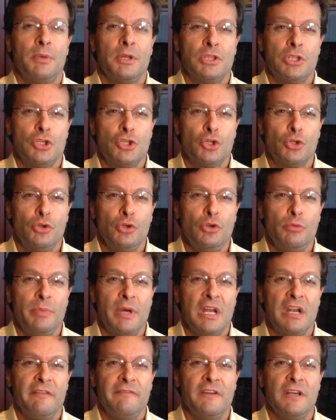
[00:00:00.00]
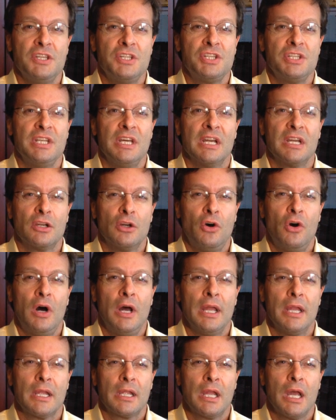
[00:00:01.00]
but the true benefits that
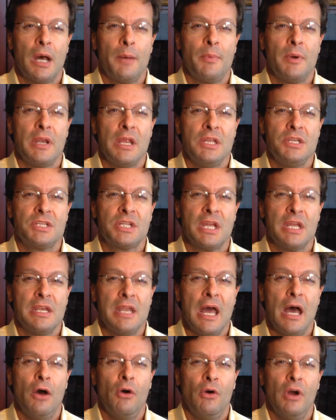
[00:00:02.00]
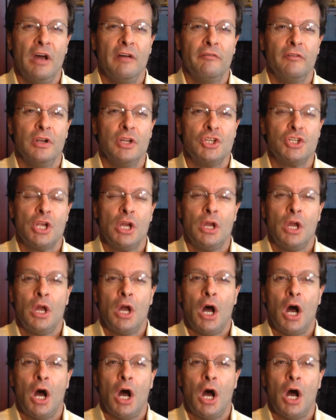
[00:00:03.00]
client companies can now leverage